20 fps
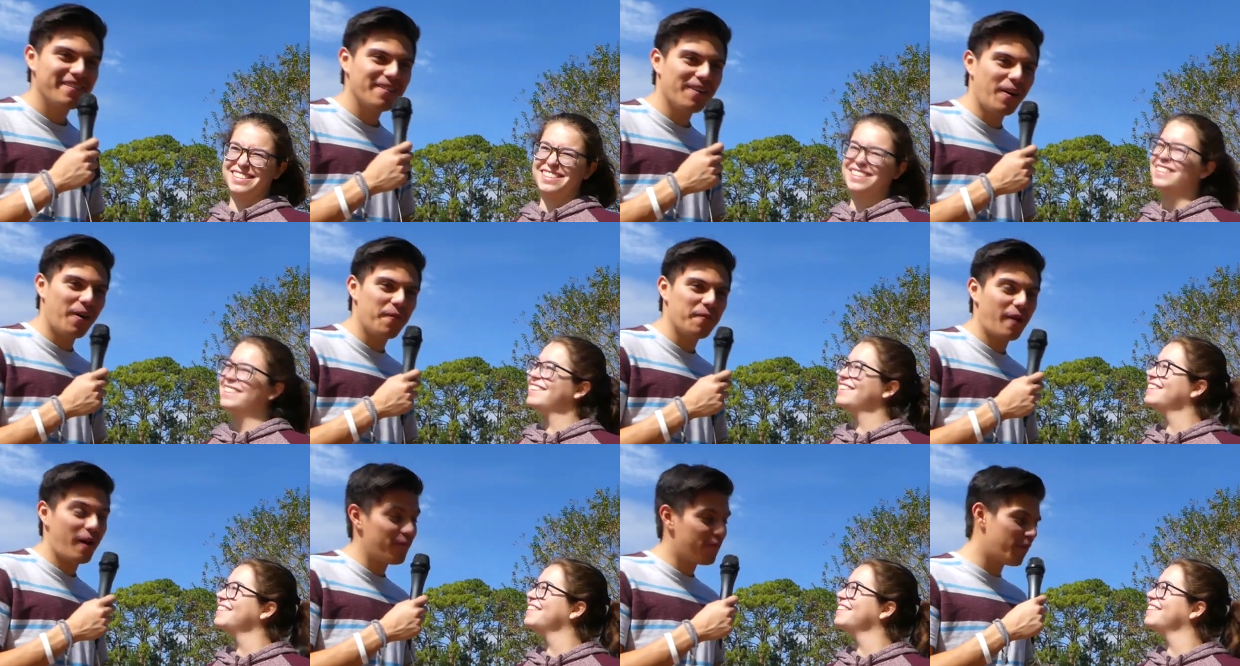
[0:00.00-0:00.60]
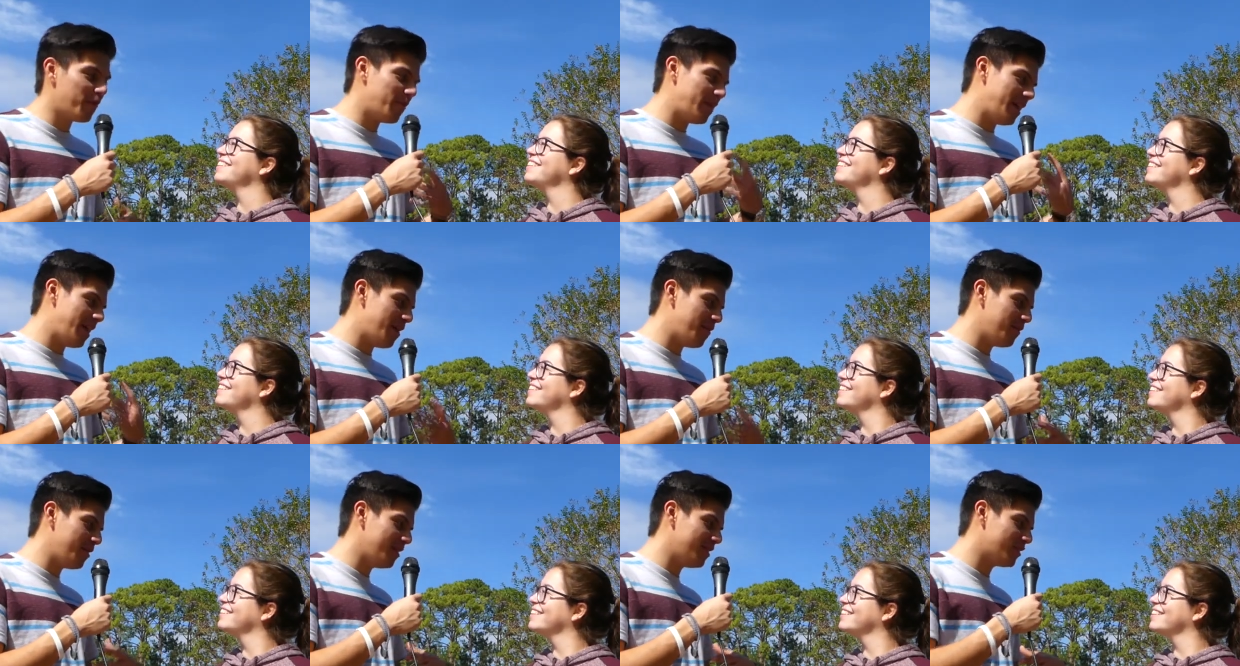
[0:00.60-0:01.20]
Speaker 1: Um, I'm from
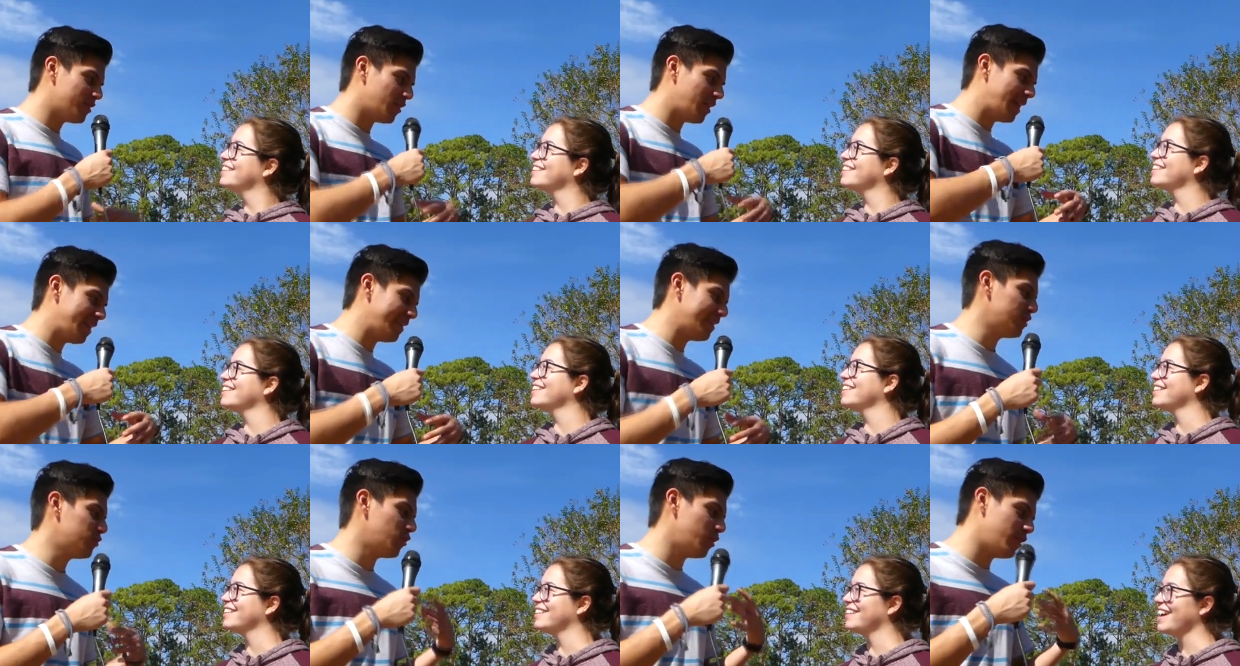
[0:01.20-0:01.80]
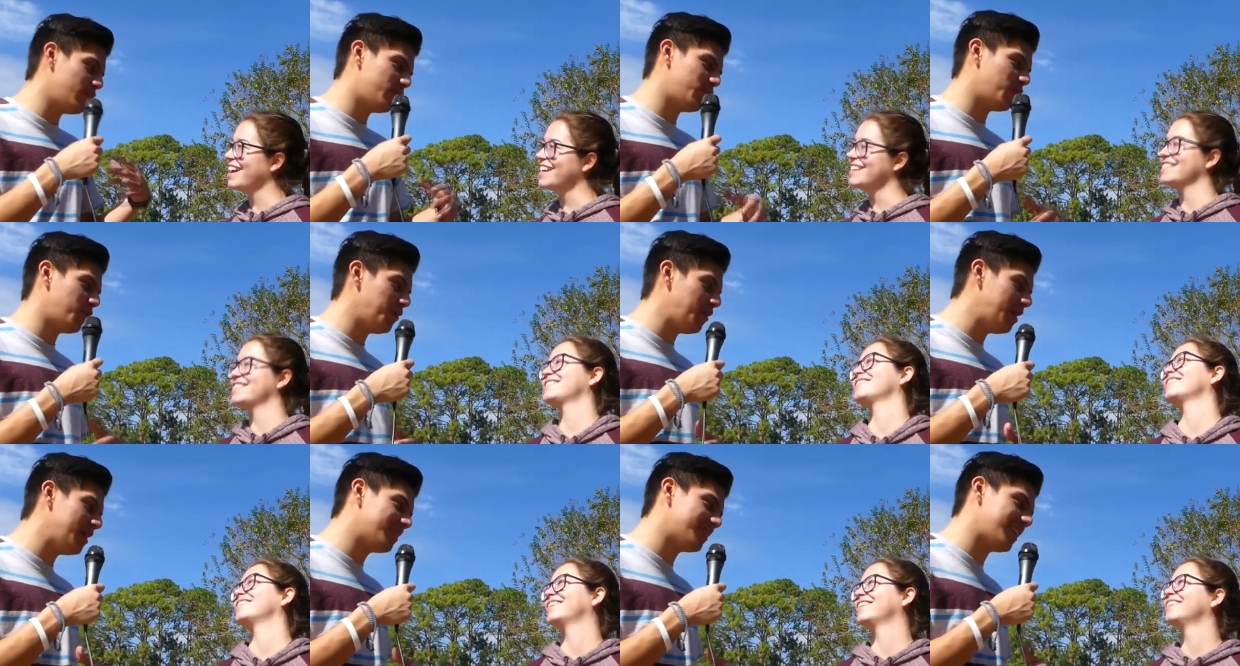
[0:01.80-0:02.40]
Miami, so like this weather for
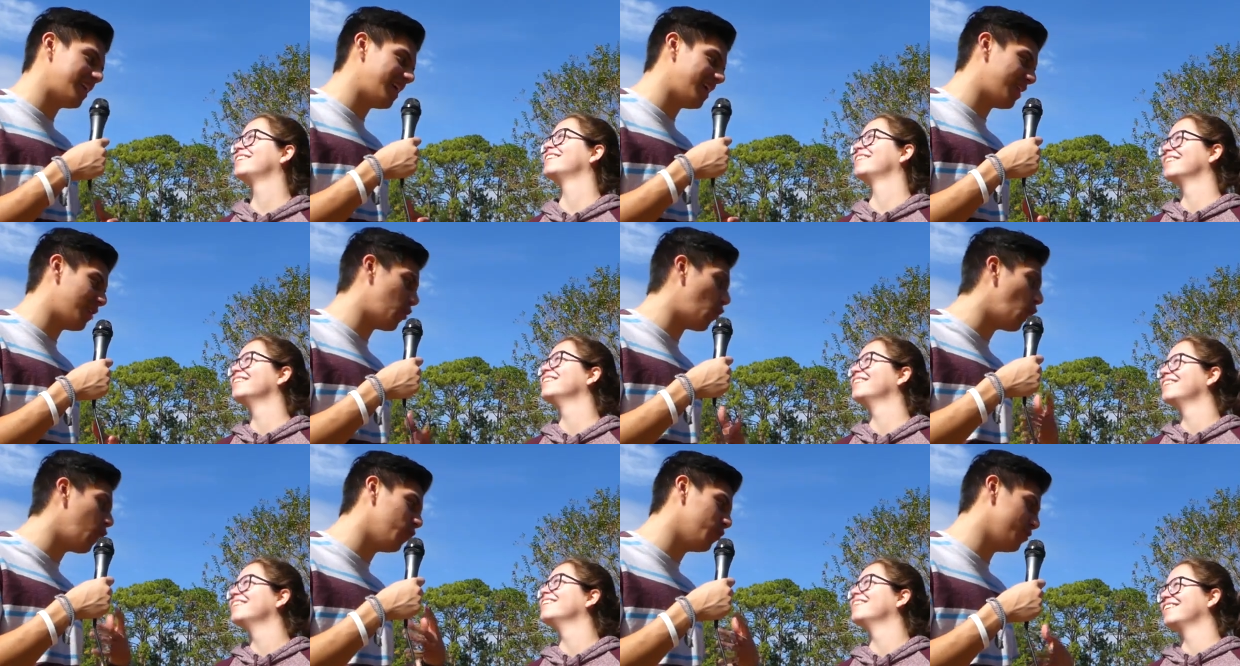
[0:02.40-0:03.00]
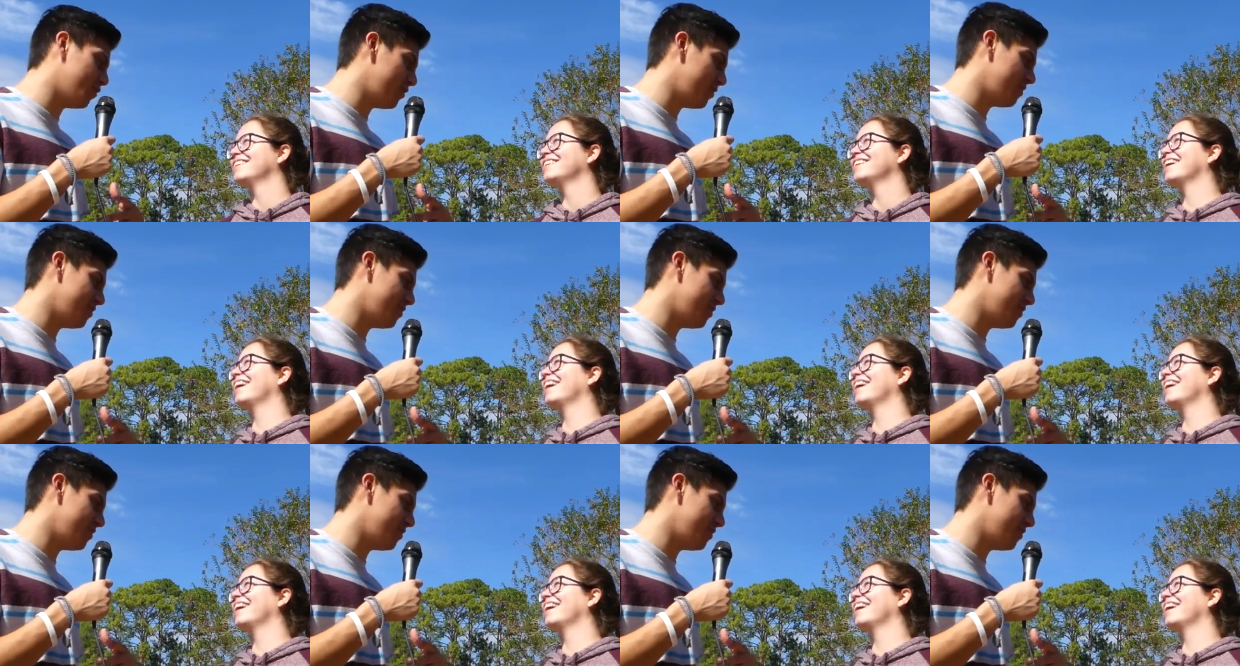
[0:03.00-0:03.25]
me is like cold.